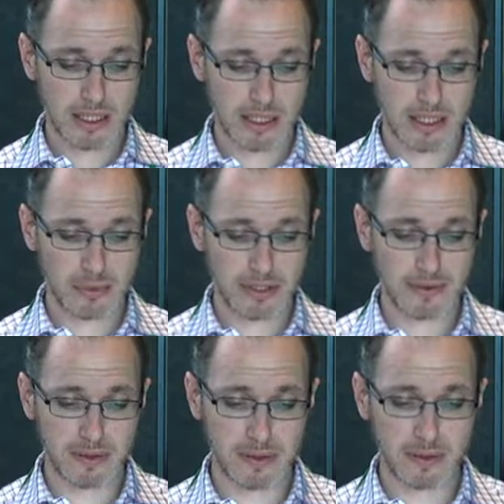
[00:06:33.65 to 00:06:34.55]
Uh,
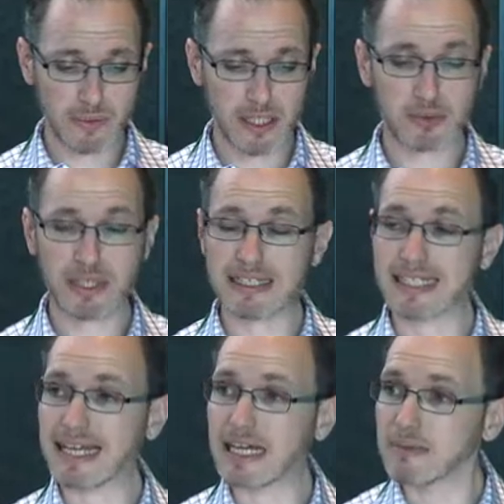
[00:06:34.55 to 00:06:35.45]
we, once we had
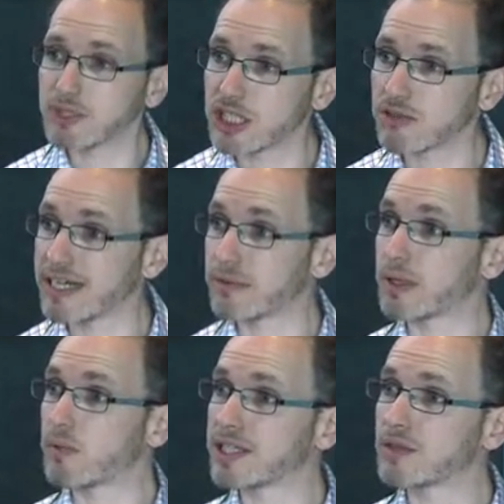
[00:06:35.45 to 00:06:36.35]
the gallium generator,
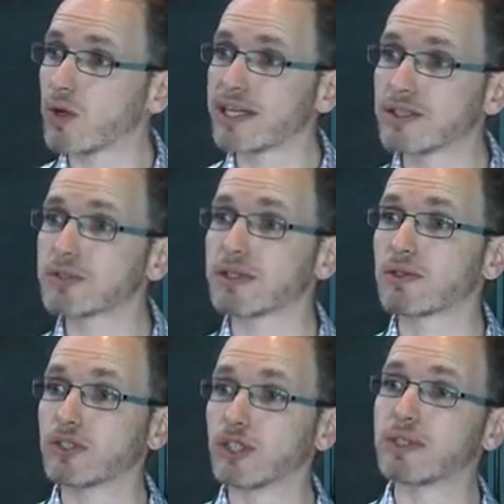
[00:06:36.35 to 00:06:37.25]
we wondered what else we
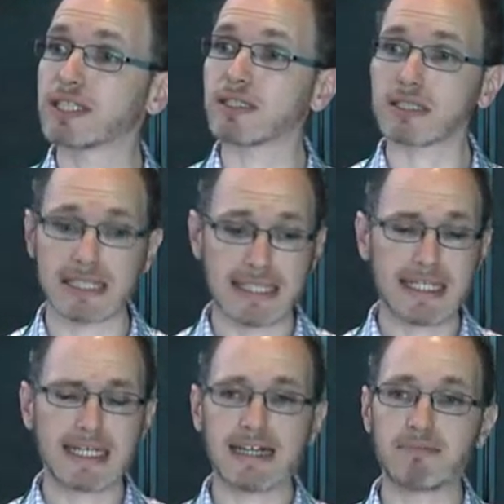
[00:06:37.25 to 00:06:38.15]
could do with it.
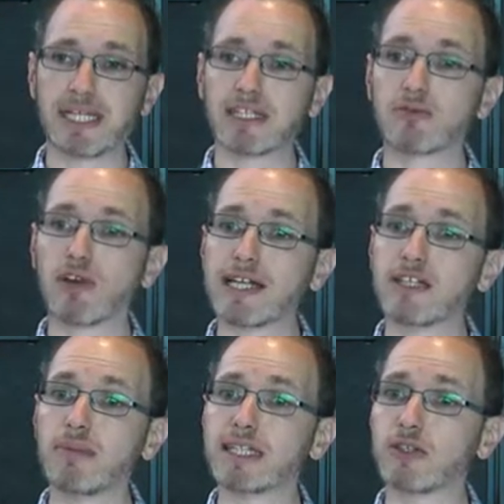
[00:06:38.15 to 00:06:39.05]
And being a
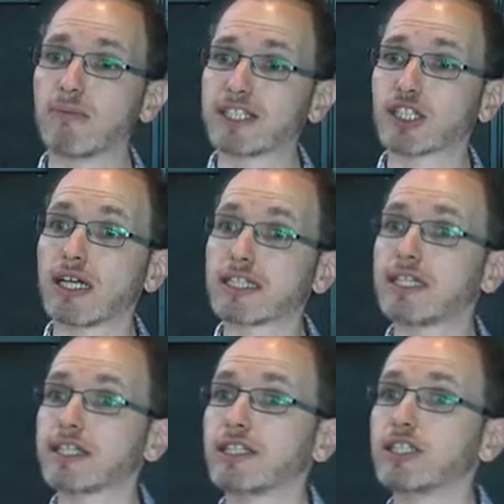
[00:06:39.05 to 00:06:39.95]
radio metal, much like
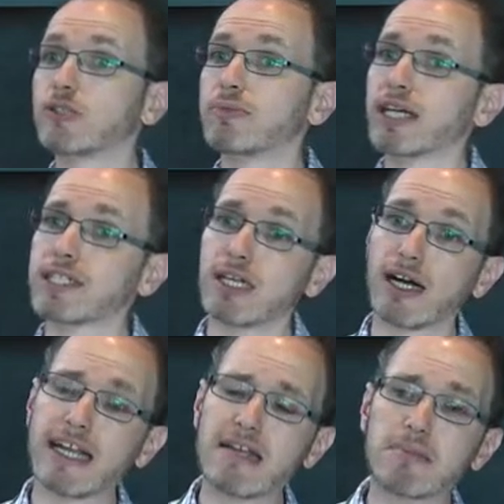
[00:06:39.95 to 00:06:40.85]
technetium
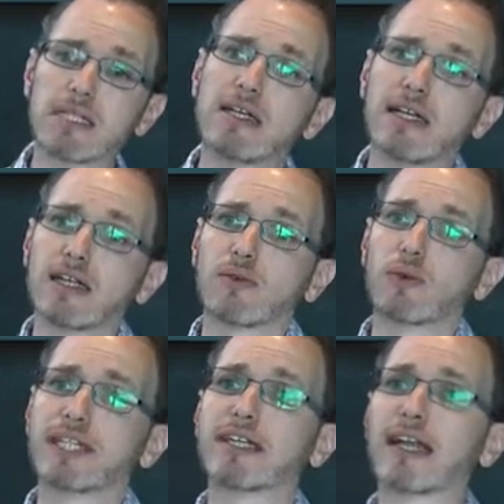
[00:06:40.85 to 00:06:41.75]
99M,
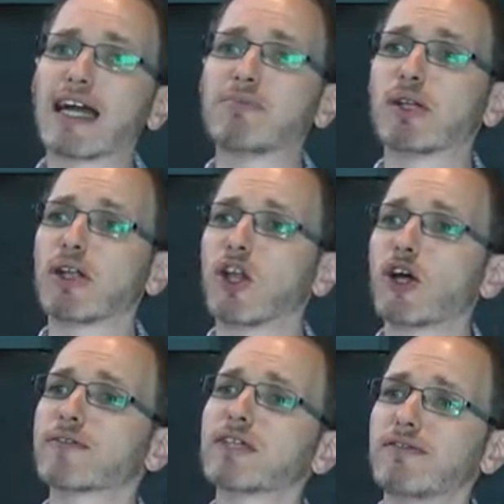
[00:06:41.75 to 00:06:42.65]
we can label a
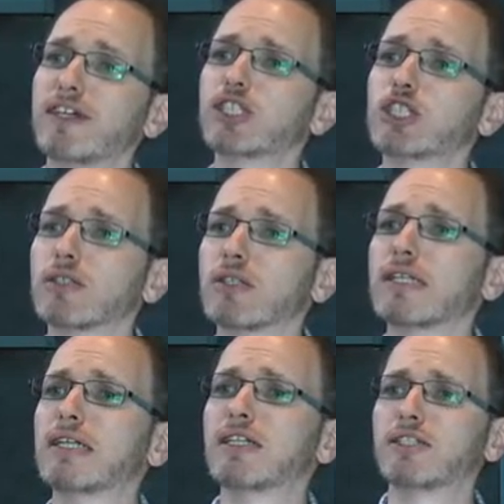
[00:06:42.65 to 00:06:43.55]
lot of conventional
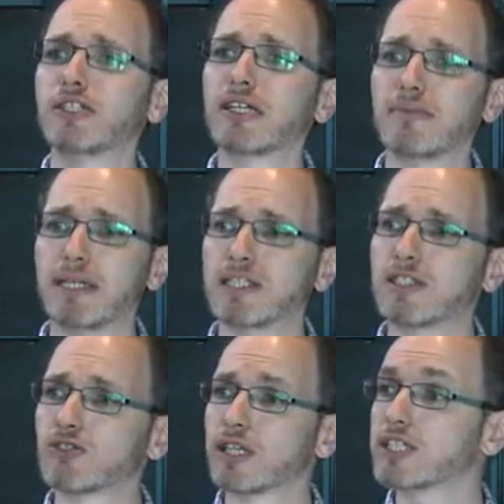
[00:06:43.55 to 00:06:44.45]
nuclear
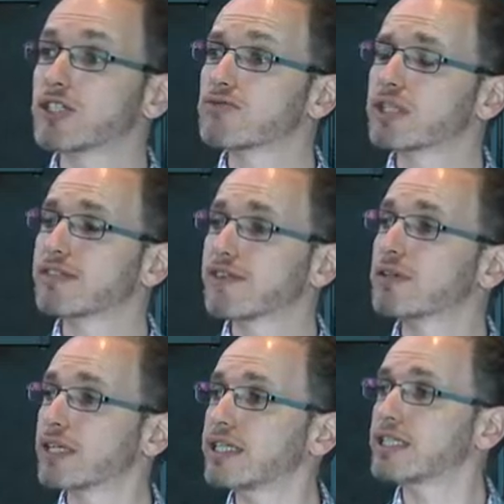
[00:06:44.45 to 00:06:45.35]
medicine traces really
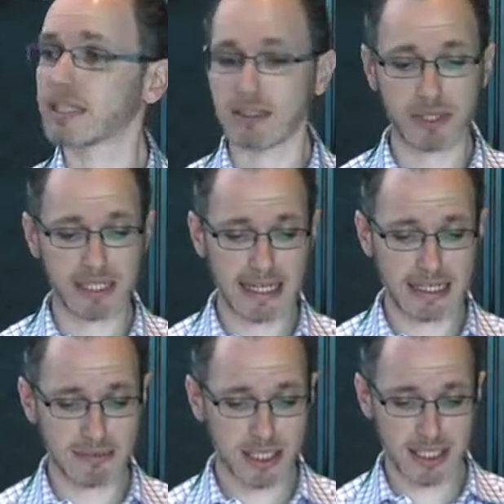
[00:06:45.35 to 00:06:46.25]
very easily with
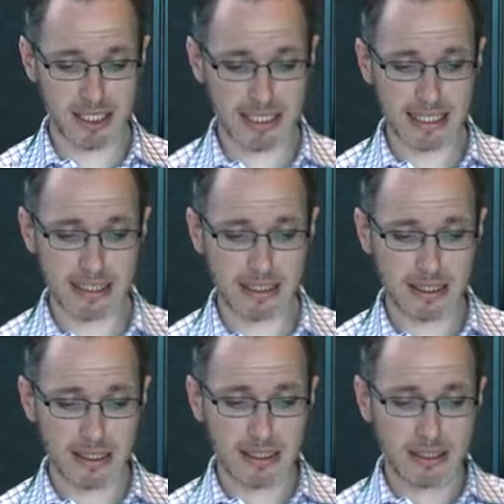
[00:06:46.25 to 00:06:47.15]
gallium 68.
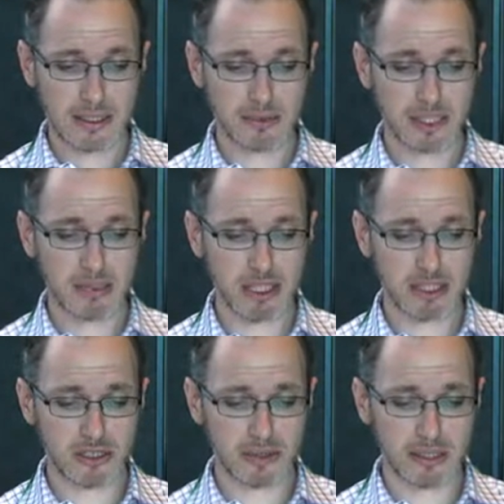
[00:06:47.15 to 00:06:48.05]
So we
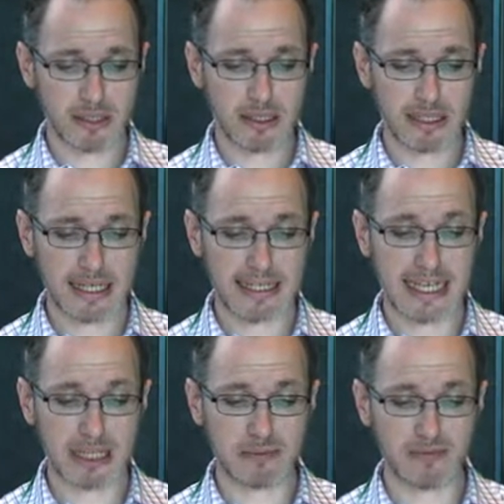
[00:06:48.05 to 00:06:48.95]
commenced doing uh,
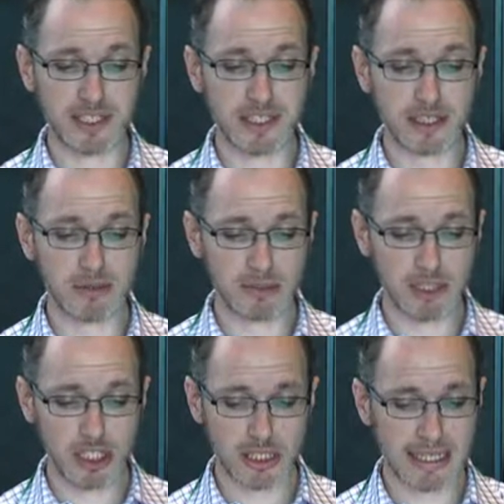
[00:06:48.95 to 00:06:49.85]
gallium VQ
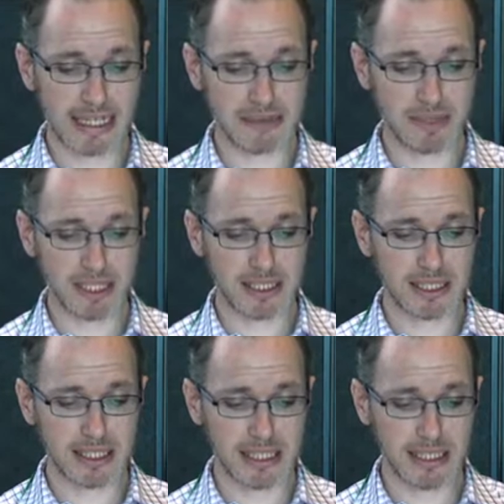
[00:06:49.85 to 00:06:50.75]
imaging, gallium
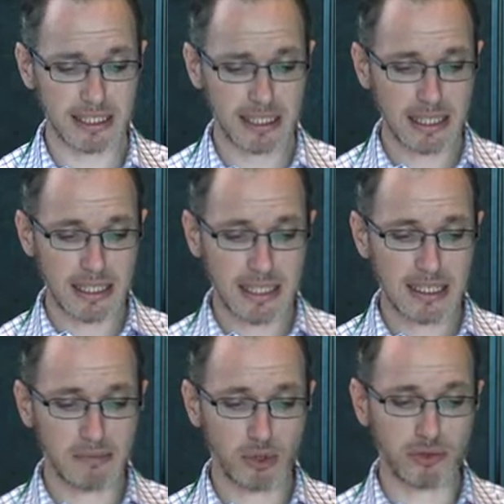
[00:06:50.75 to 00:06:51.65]
EDTA,
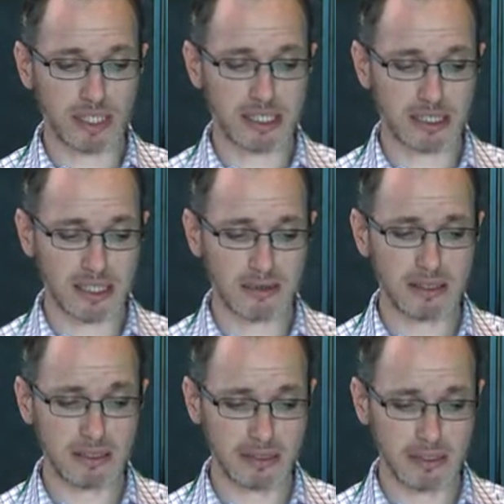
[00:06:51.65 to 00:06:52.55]
and more
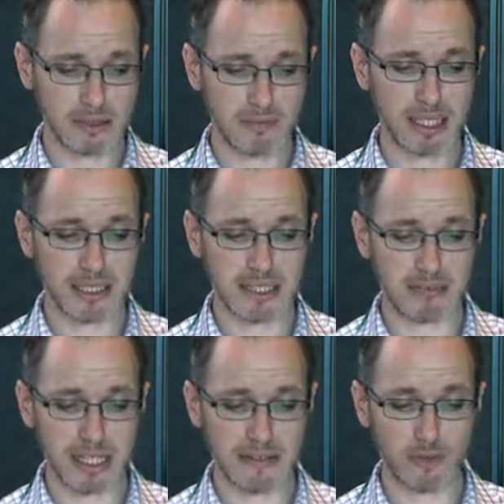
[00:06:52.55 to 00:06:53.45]
recently
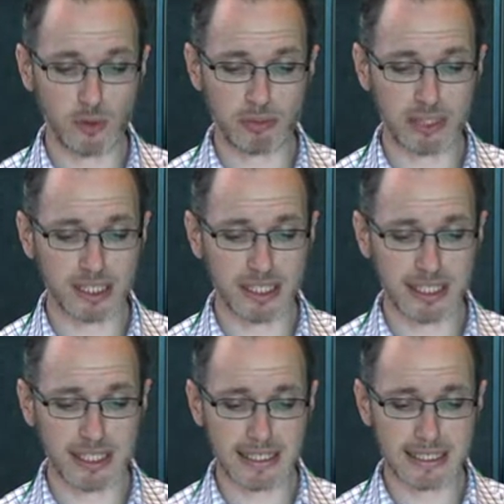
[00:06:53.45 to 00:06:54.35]
PSMA for
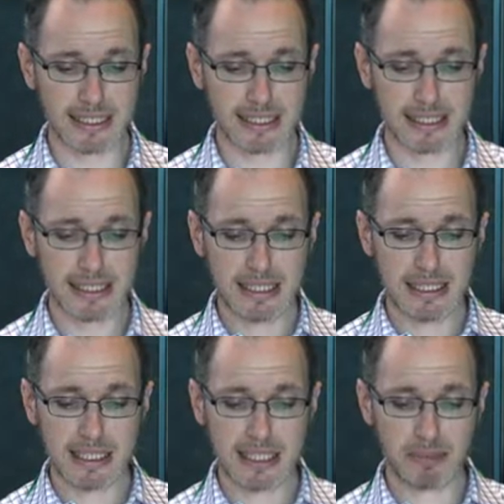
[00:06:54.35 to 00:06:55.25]
prostate cancer,
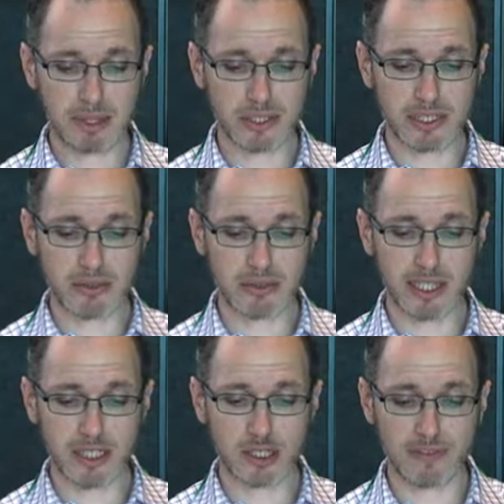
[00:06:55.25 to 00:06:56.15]
uh, but also a
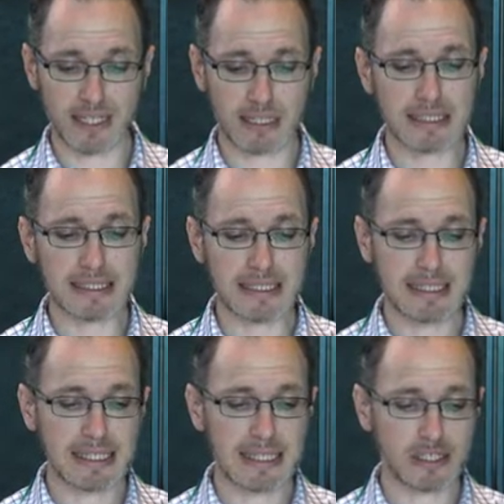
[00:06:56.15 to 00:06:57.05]
range of other
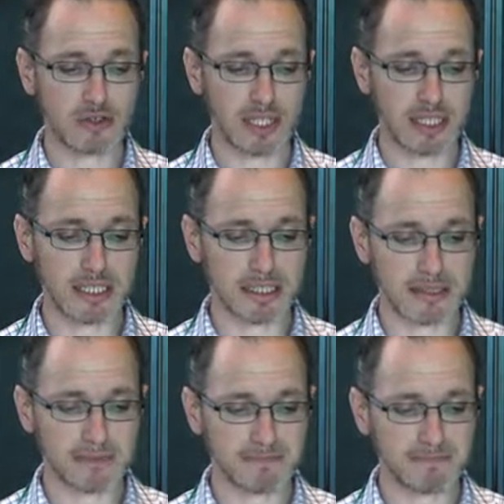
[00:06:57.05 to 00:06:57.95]
uh,
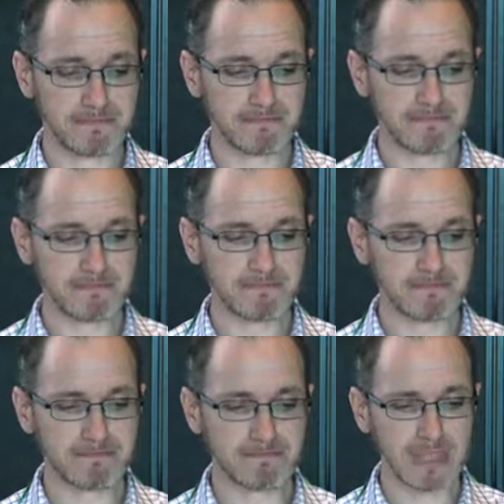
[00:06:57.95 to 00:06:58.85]
traces.
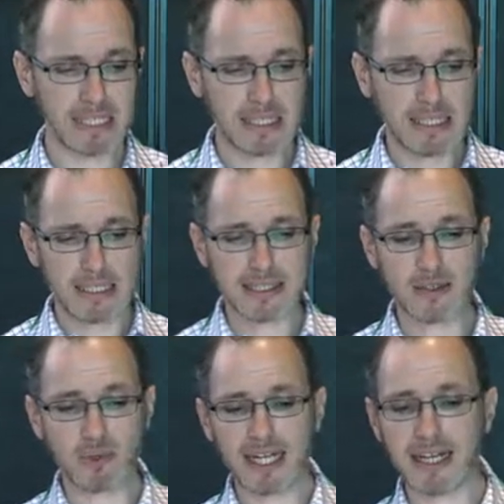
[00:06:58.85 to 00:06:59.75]
I
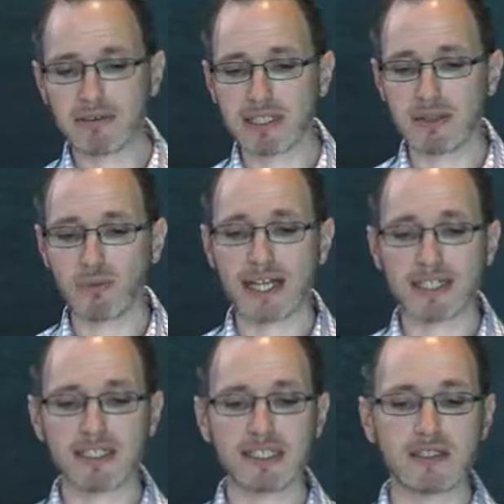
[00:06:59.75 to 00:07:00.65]
think when Henry
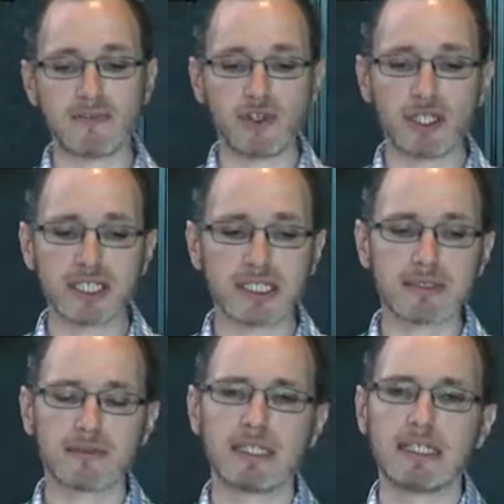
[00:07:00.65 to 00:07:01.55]
Wagner did the first
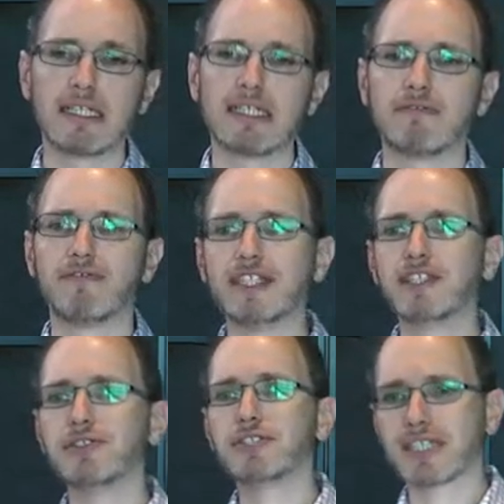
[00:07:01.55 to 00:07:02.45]

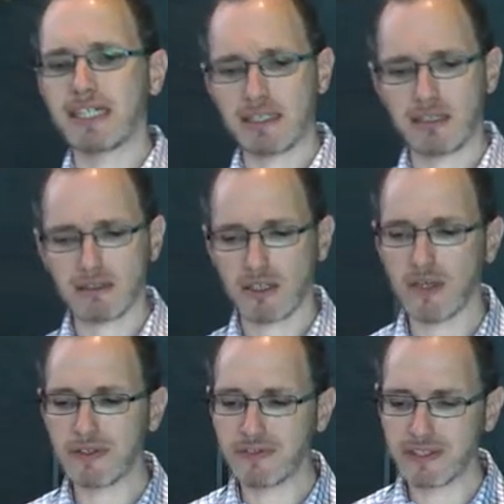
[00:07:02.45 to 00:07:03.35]
VQ scan
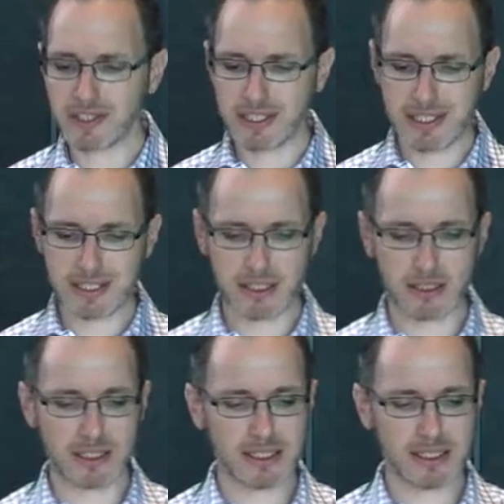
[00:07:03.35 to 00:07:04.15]
over 50 years ago.